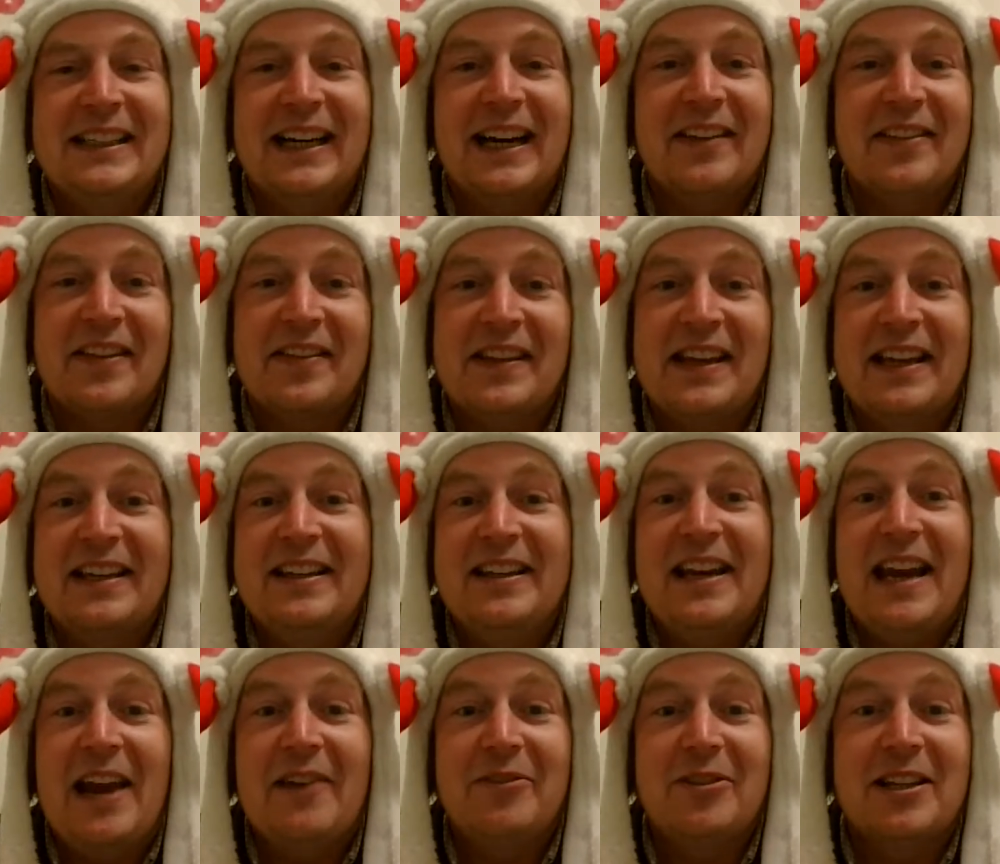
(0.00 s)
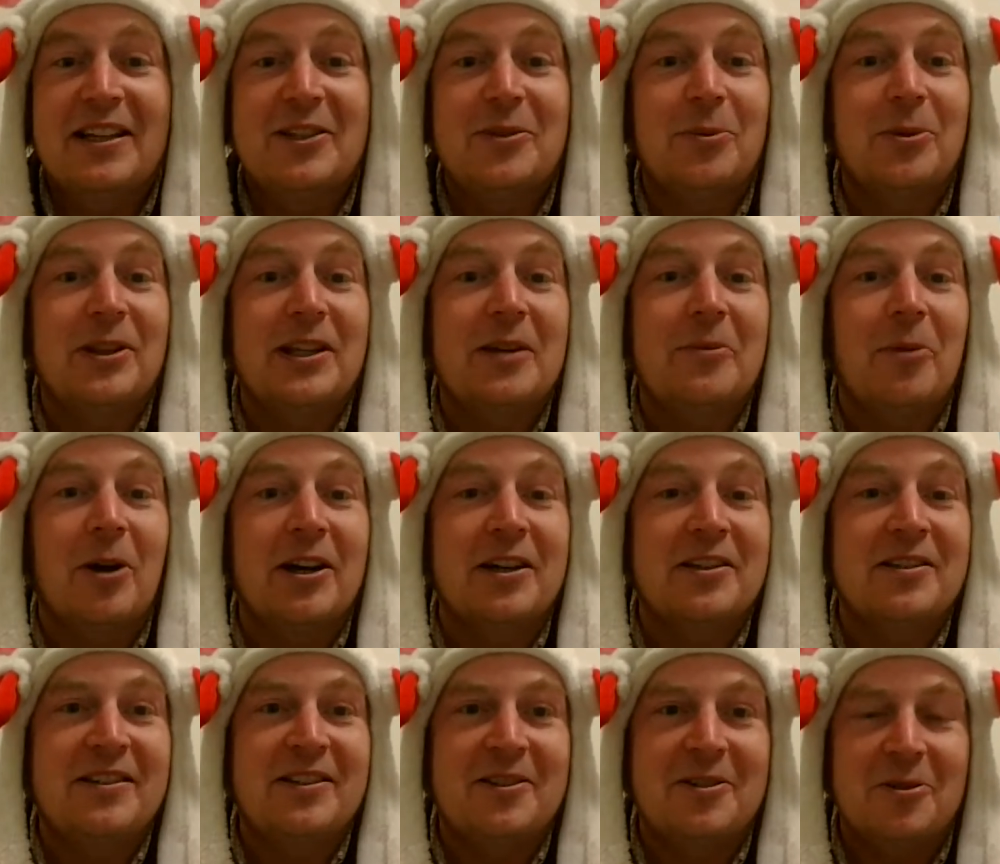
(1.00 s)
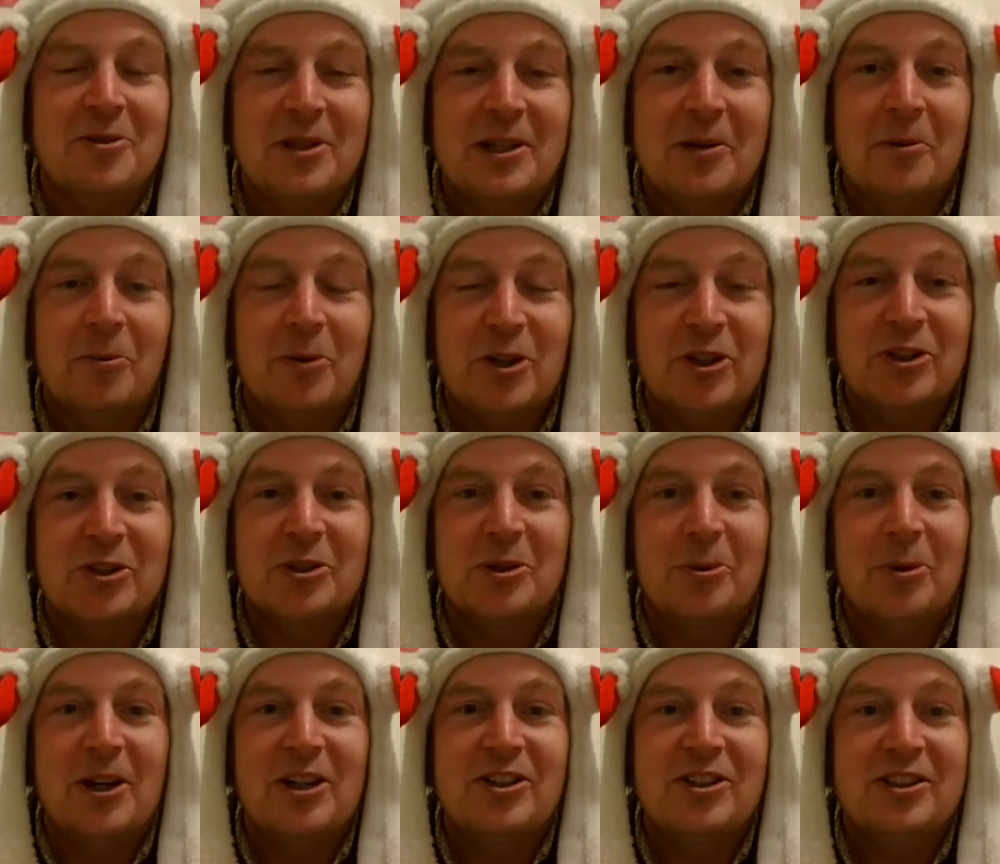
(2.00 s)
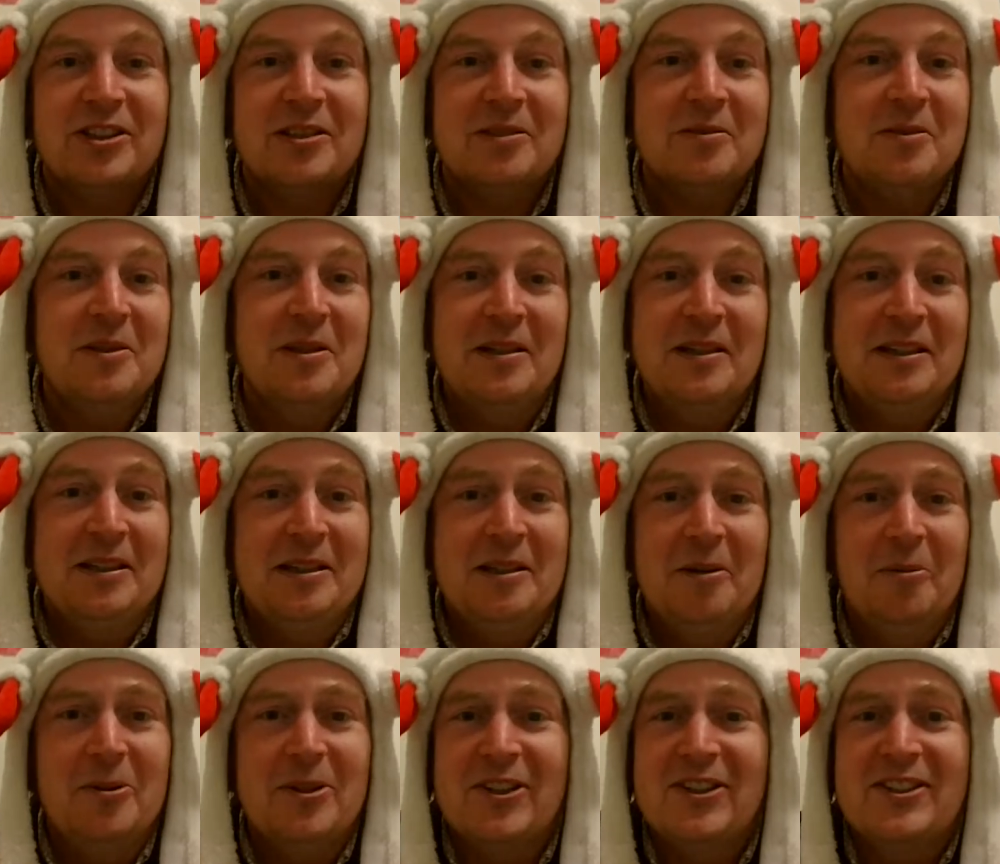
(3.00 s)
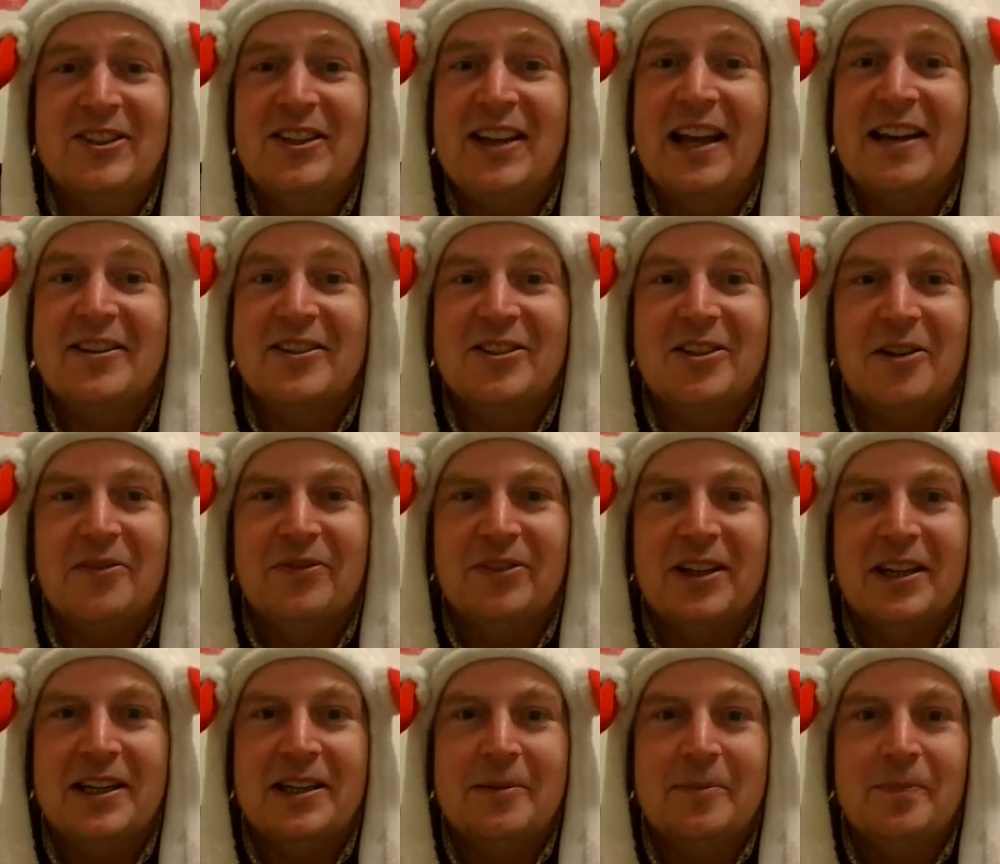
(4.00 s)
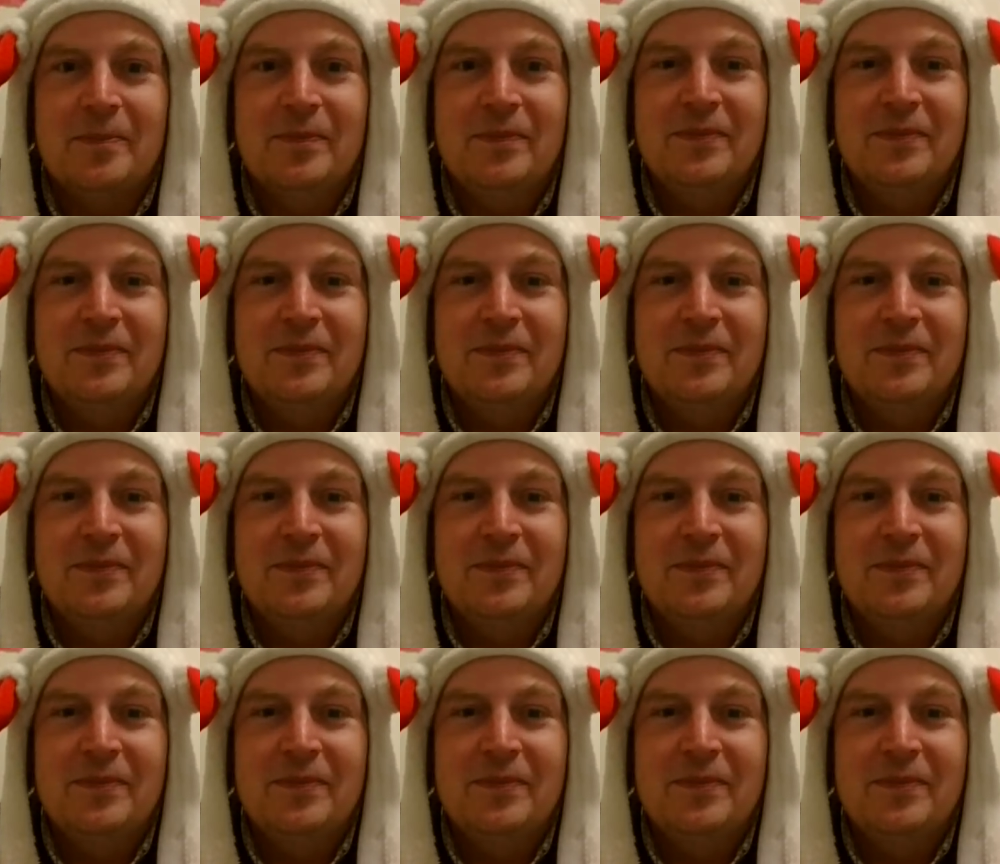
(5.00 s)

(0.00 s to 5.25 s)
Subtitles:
And then that after that's when they wanted to do the original question, which is just kind of stuff like,